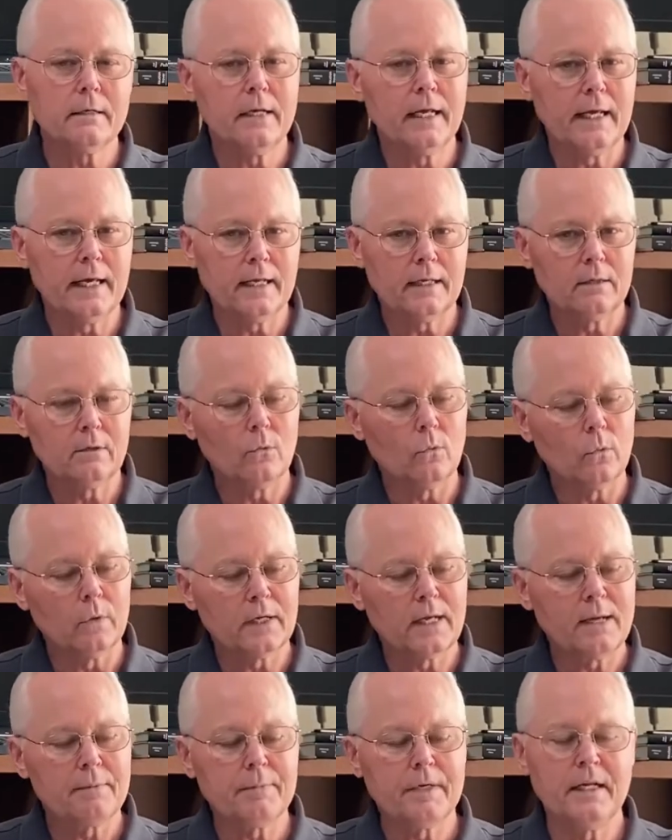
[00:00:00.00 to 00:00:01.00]
hand, what
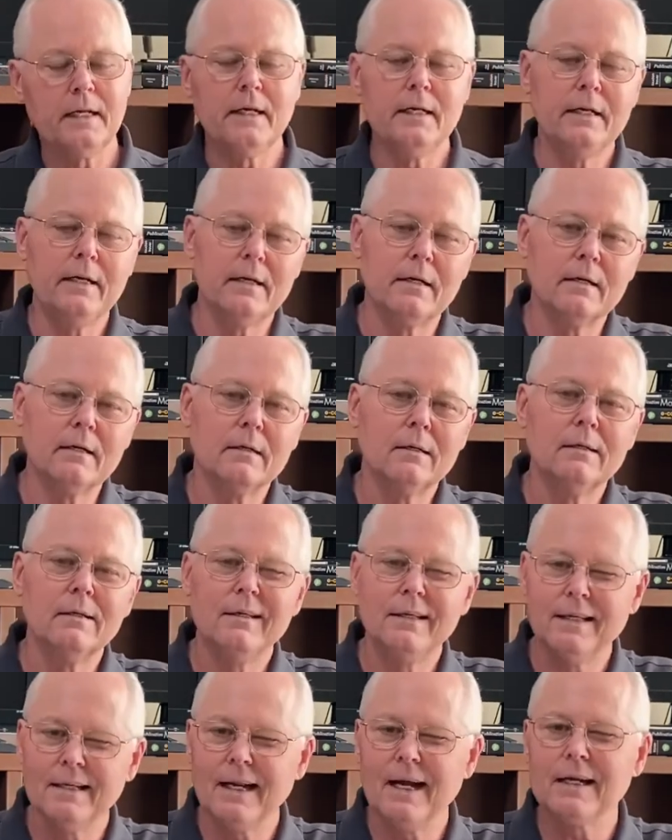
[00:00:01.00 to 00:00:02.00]
I'm getting here,
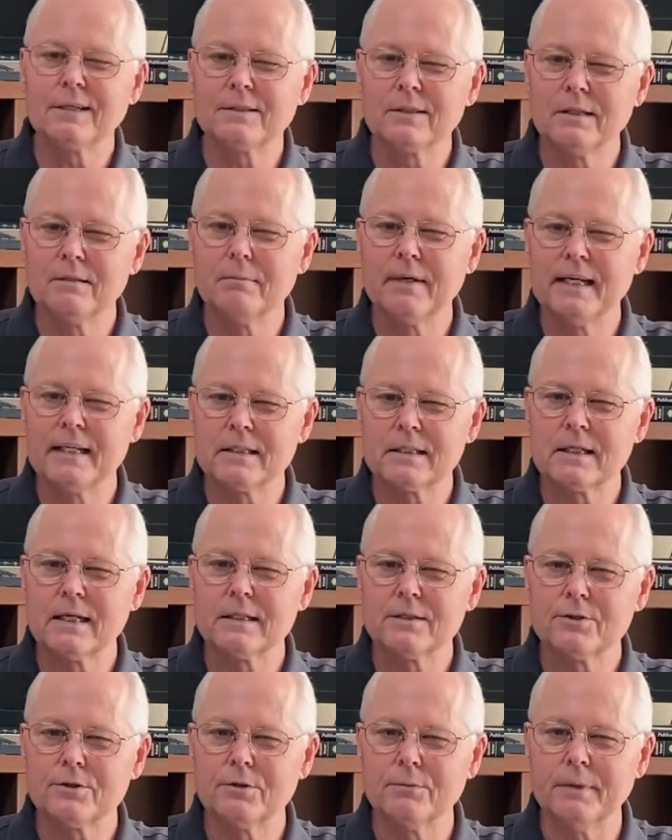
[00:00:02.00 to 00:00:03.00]
it actually makes
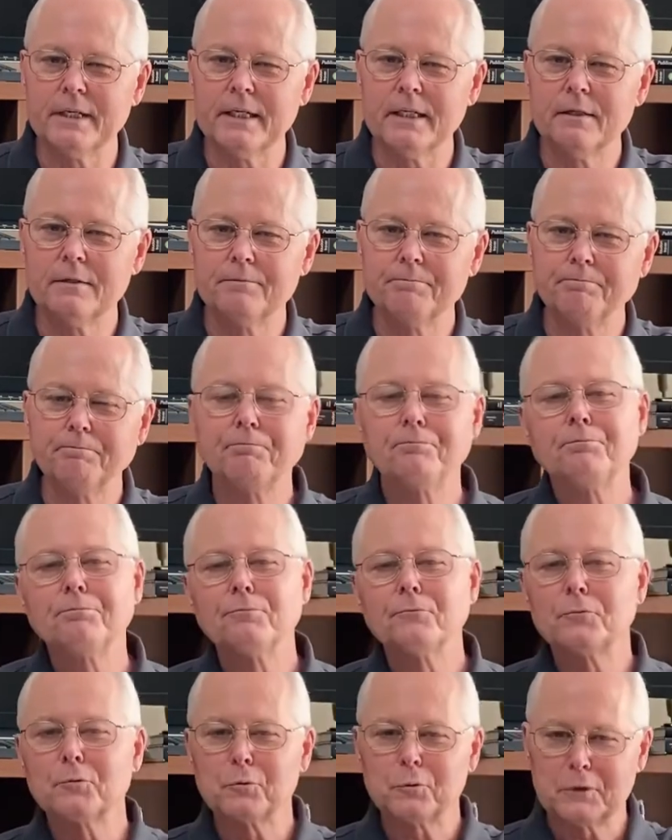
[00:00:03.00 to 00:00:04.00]
sense to me.
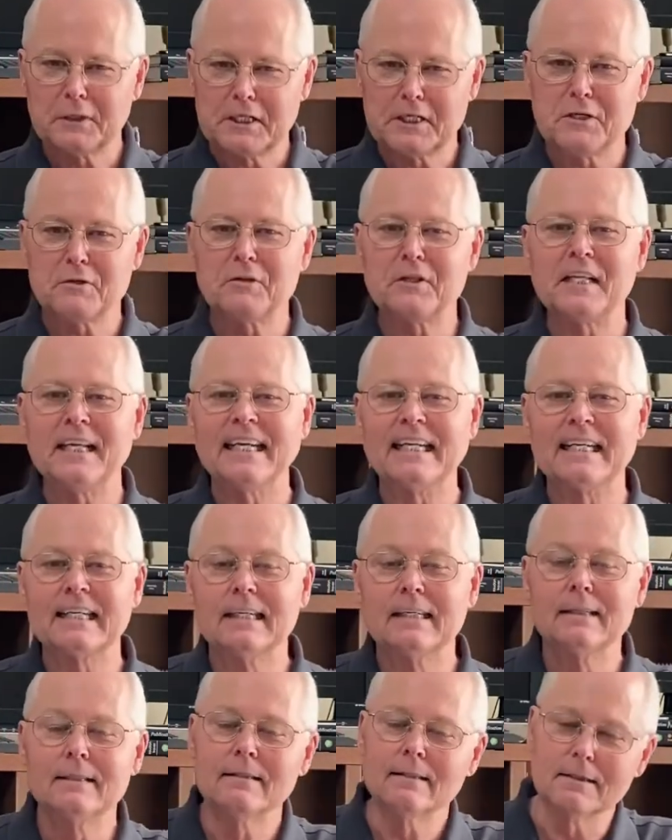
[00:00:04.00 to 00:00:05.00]
What do you think?
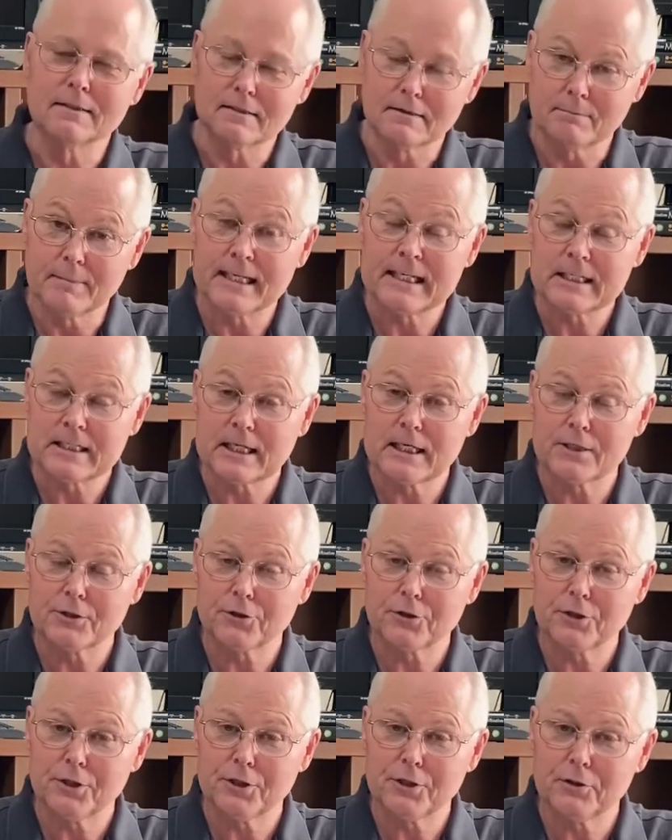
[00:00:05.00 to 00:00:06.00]
Does it make sense
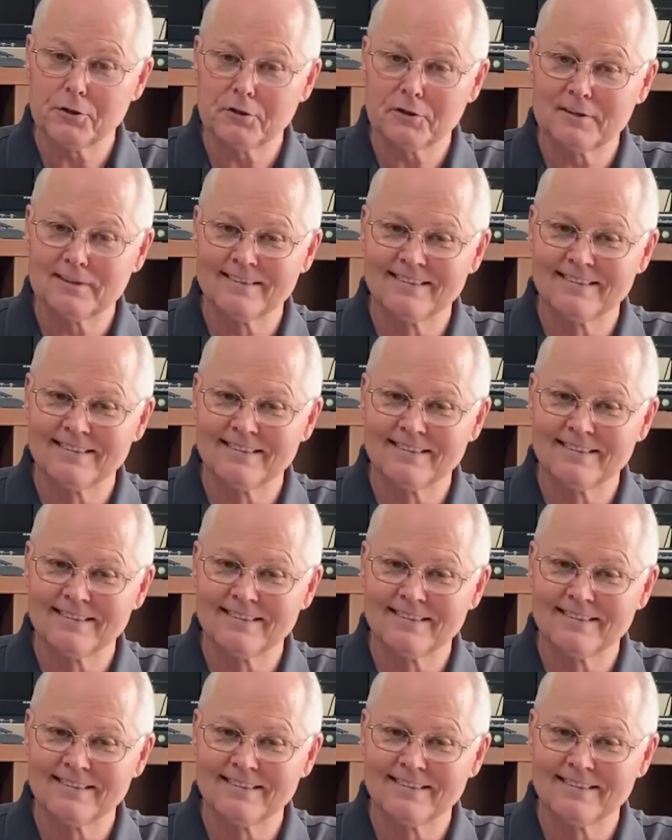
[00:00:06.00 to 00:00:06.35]
to you?